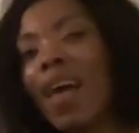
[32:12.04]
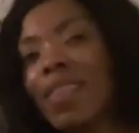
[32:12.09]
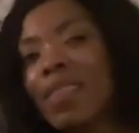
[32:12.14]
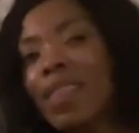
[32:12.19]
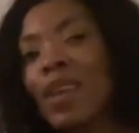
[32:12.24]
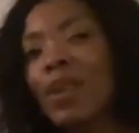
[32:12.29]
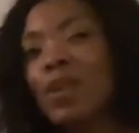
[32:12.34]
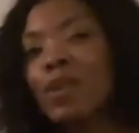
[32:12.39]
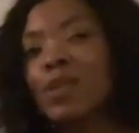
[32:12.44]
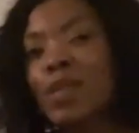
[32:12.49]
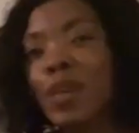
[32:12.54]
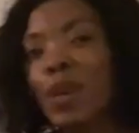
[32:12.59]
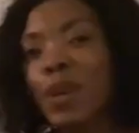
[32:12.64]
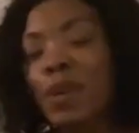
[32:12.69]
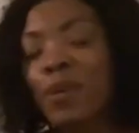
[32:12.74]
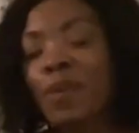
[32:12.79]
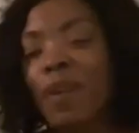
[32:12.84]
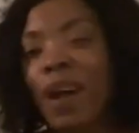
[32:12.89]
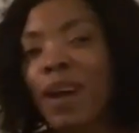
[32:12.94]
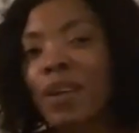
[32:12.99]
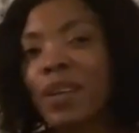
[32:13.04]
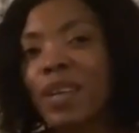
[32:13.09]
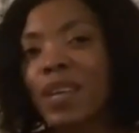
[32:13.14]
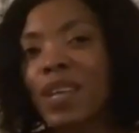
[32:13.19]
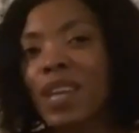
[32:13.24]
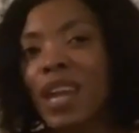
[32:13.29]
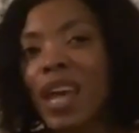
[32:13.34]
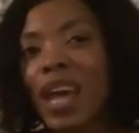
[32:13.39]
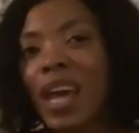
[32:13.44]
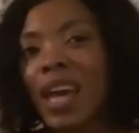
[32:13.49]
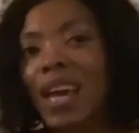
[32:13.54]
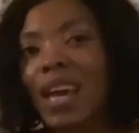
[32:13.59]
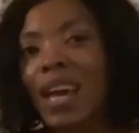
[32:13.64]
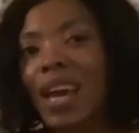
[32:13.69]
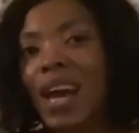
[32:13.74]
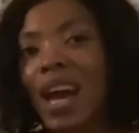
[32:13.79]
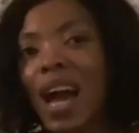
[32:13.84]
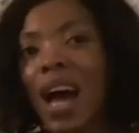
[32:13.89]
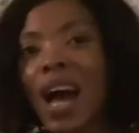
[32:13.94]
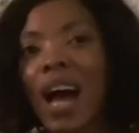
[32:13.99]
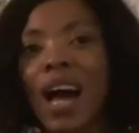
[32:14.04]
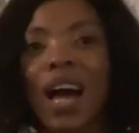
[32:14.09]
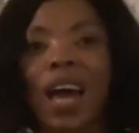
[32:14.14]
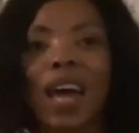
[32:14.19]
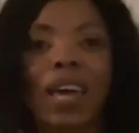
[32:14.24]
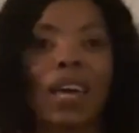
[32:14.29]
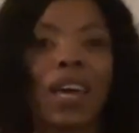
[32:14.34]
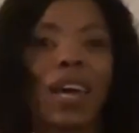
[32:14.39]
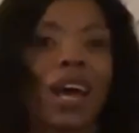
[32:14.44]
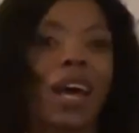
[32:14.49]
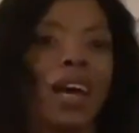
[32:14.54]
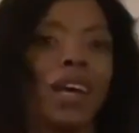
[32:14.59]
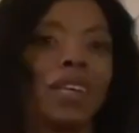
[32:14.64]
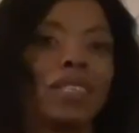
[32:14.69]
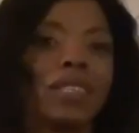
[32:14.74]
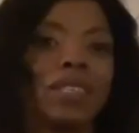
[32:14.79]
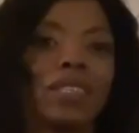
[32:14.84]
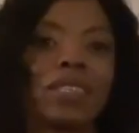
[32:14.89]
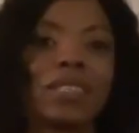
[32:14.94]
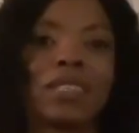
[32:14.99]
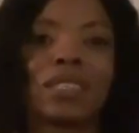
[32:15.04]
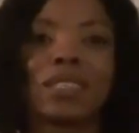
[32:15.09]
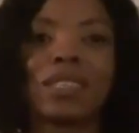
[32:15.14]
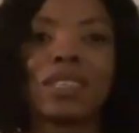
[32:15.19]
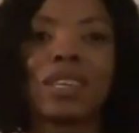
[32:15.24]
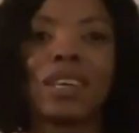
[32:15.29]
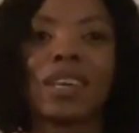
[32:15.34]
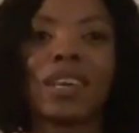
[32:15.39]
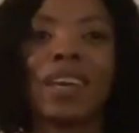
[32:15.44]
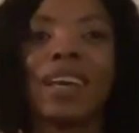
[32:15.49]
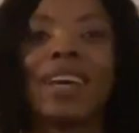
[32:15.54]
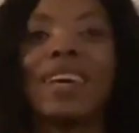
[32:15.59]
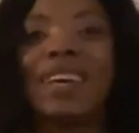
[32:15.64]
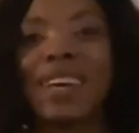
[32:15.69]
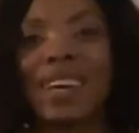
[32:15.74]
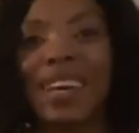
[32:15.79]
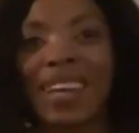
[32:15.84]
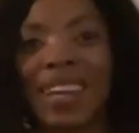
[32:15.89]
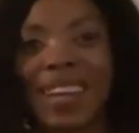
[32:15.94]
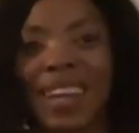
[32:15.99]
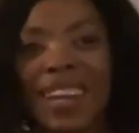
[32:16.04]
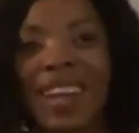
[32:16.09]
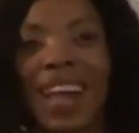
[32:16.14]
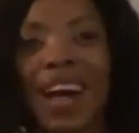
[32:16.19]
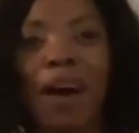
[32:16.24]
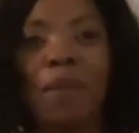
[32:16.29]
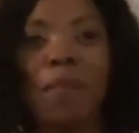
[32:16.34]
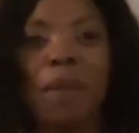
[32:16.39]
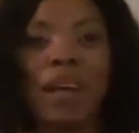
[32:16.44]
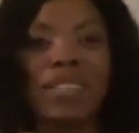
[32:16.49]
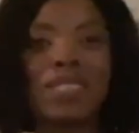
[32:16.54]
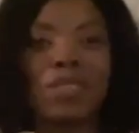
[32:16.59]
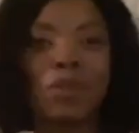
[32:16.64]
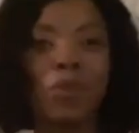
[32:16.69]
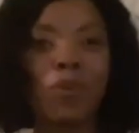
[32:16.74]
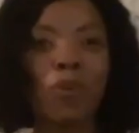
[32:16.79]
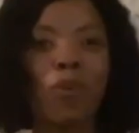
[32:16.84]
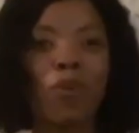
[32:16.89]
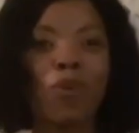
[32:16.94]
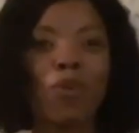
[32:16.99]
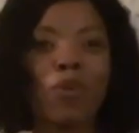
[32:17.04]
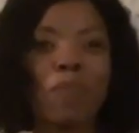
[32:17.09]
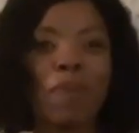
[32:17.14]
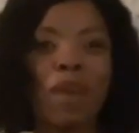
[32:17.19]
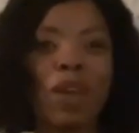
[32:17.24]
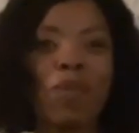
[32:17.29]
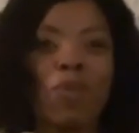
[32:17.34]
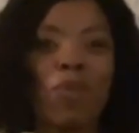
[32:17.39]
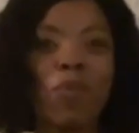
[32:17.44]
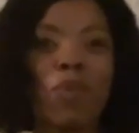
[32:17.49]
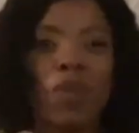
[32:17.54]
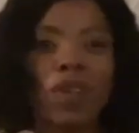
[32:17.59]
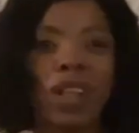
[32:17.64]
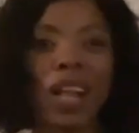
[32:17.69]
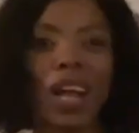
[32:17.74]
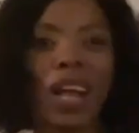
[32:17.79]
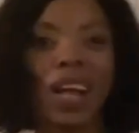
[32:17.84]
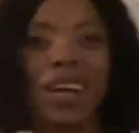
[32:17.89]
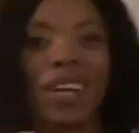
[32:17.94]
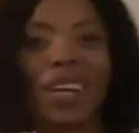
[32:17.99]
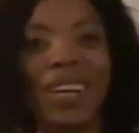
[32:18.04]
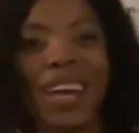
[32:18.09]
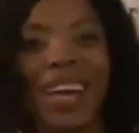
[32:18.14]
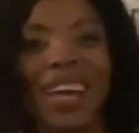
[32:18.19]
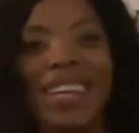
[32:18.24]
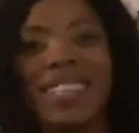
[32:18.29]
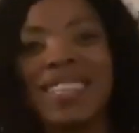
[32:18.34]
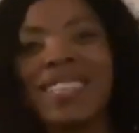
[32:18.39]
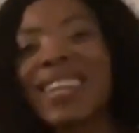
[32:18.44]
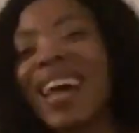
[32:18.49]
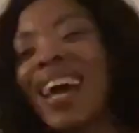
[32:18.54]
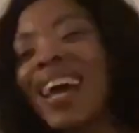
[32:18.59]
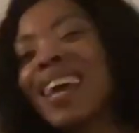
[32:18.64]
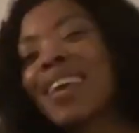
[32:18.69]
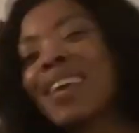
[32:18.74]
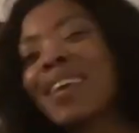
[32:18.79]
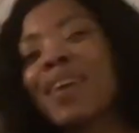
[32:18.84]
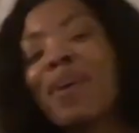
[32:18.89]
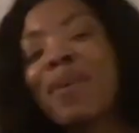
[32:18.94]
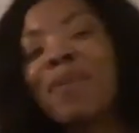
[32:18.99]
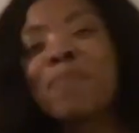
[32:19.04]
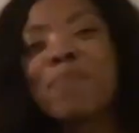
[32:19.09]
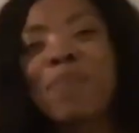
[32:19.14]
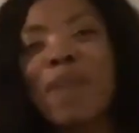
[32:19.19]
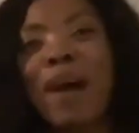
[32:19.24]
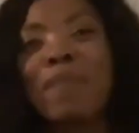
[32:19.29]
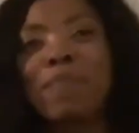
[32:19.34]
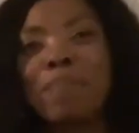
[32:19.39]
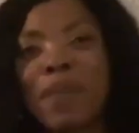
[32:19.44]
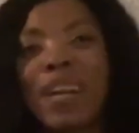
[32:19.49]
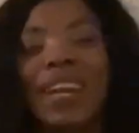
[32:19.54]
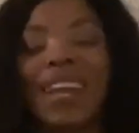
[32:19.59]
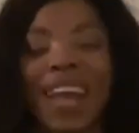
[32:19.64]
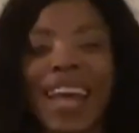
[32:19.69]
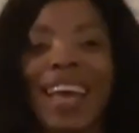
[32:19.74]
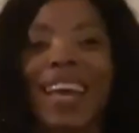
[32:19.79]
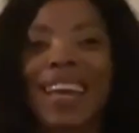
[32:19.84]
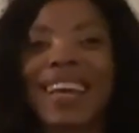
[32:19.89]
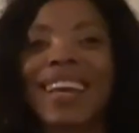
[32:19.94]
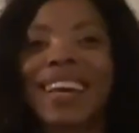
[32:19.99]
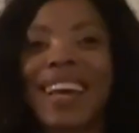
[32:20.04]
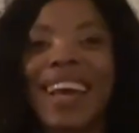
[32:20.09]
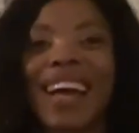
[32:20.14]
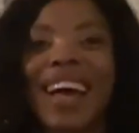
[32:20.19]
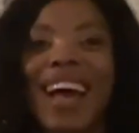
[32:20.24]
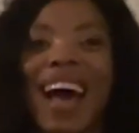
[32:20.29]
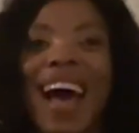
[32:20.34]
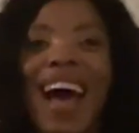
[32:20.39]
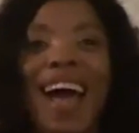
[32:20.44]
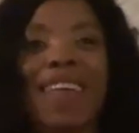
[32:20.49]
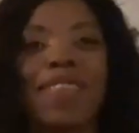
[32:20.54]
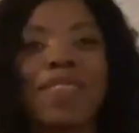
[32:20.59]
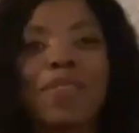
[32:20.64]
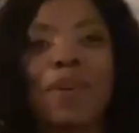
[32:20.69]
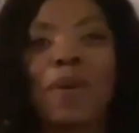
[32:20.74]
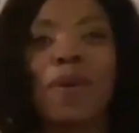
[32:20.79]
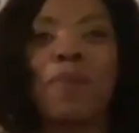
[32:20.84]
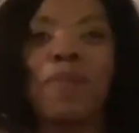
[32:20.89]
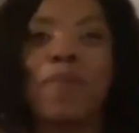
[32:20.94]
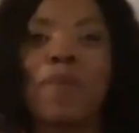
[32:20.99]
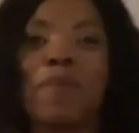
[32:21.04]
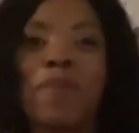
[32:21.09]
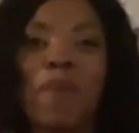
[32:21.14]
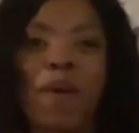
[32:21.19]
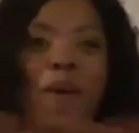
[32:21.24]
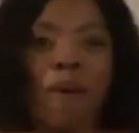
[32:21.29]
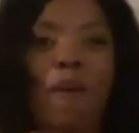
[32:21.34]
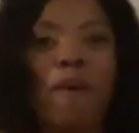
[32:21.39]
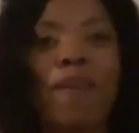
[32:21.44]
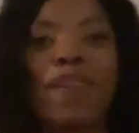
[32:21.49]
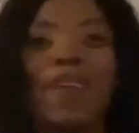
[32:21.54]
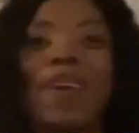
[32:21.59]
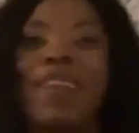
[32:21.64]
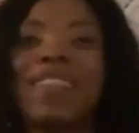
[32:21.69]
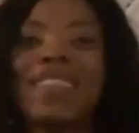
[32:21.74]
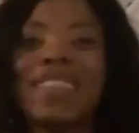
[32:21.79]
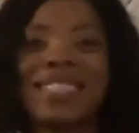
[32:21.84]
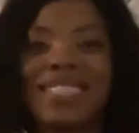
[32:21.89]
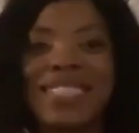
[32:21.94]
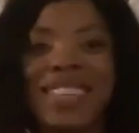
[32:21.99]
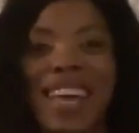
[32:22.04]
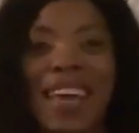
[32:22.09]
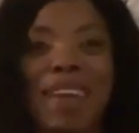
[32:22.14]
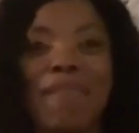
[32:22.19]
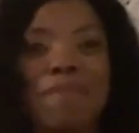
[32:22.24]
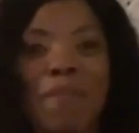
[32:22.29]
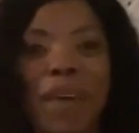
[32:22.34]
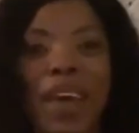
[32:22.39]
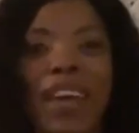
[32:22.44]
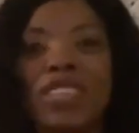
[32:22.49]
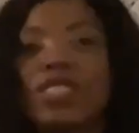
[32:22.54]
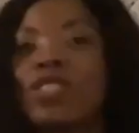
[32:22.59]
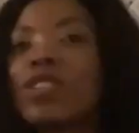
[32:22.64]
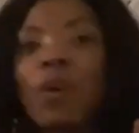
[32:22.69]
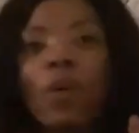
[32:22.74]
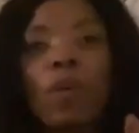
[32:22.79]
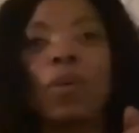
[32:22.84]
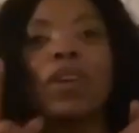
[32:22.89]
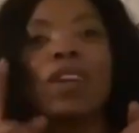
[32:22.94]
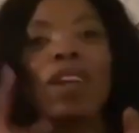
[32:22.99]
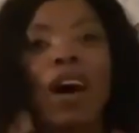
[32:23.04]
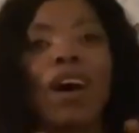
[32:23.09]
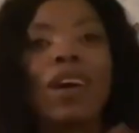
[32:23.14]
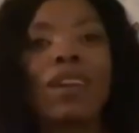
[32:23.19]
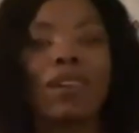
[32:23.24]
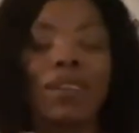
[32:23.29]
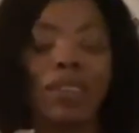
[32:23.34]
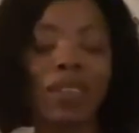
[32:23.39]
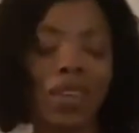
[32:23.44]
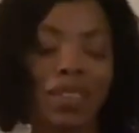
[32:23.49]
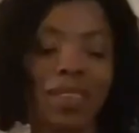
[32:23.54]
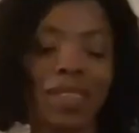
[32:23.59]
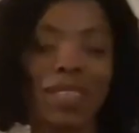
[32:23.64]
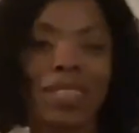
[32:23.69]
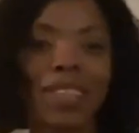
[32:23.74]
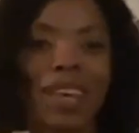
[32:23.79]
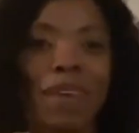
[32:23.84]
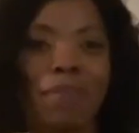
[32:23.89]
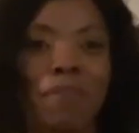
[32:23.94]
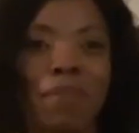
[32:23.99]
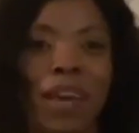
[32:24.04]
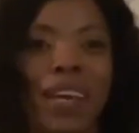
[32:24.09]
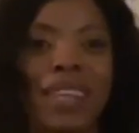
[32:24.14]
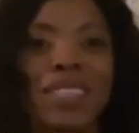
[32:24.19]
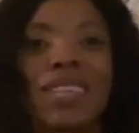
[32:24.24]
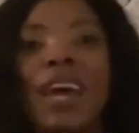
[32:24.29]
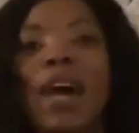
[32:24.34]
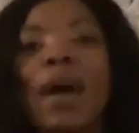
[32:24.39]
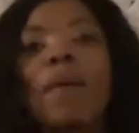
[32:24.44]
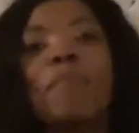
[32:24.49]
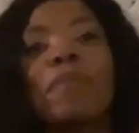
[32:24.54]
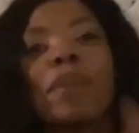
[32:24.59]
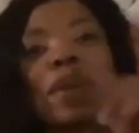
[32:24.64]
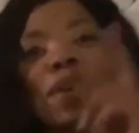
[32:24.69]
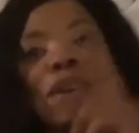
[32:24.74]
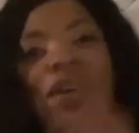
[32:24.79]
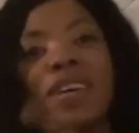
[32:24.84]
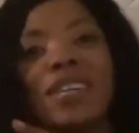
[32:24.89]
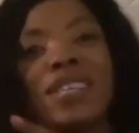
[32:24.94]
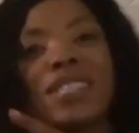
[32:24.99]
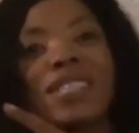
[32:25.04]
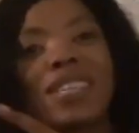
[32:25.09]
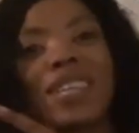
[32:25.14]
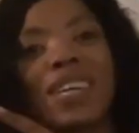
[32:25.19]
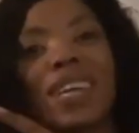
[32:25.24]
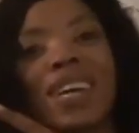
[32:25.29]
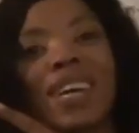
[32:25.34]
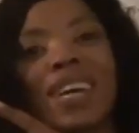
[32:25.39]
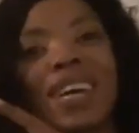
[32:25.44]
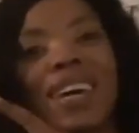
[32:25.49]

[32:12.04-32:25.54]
And then you turn around and you're like, aye, guys. Now about to... And it's like, yo, bruh, but like, I thought we were all on the same page. No, we're not all on the same page because